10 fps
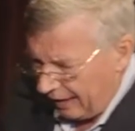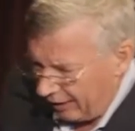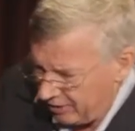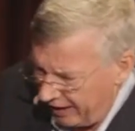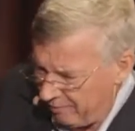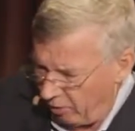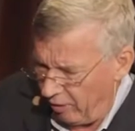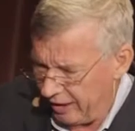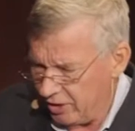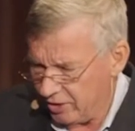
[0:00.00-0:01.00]
State
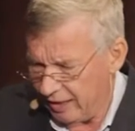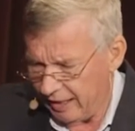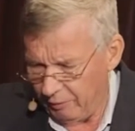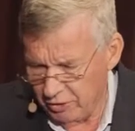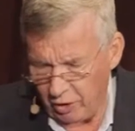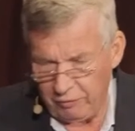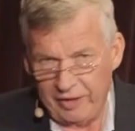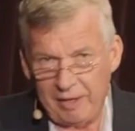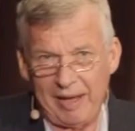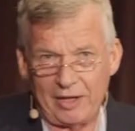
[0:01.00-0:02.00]
Mortgage was
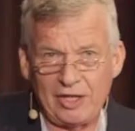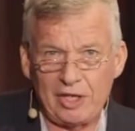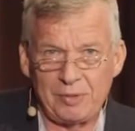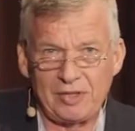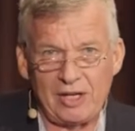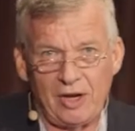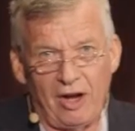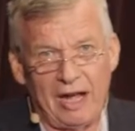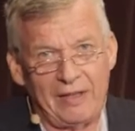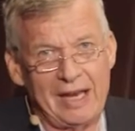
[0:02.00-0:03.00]
offering about 6%
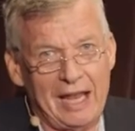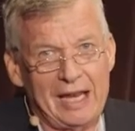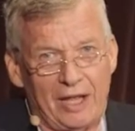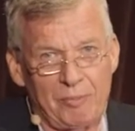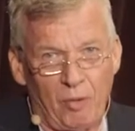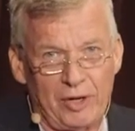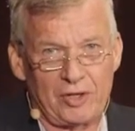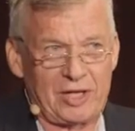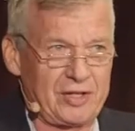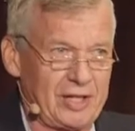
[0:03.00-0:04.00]
higher than any other mortgage
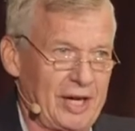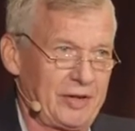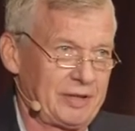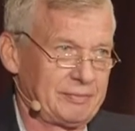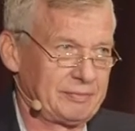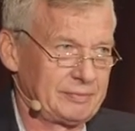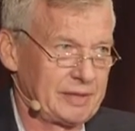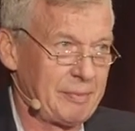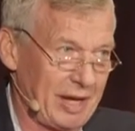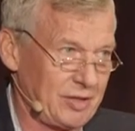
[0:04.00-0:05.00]
trust in the country,
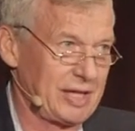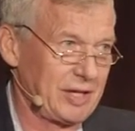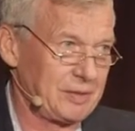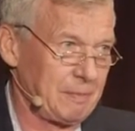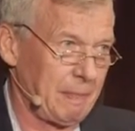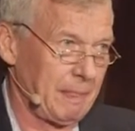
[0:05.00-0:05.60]
about 6.